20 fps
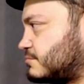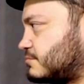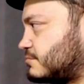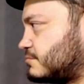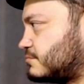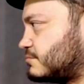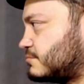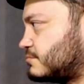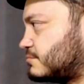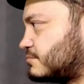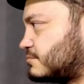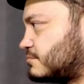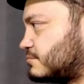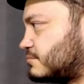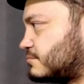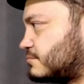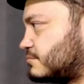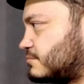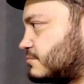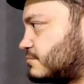
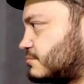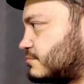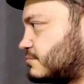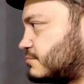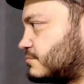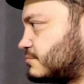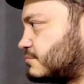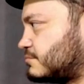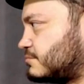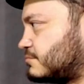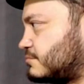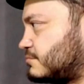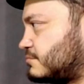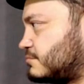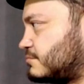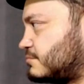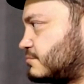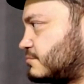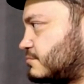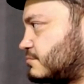
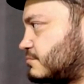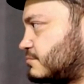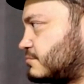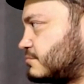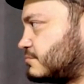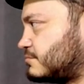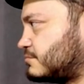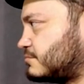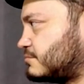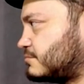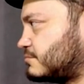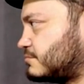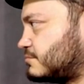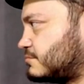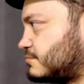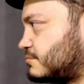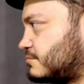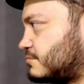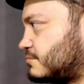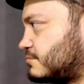
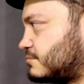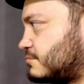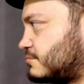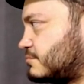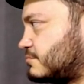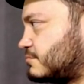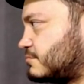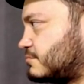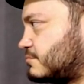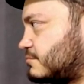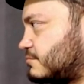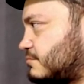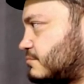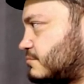(silent)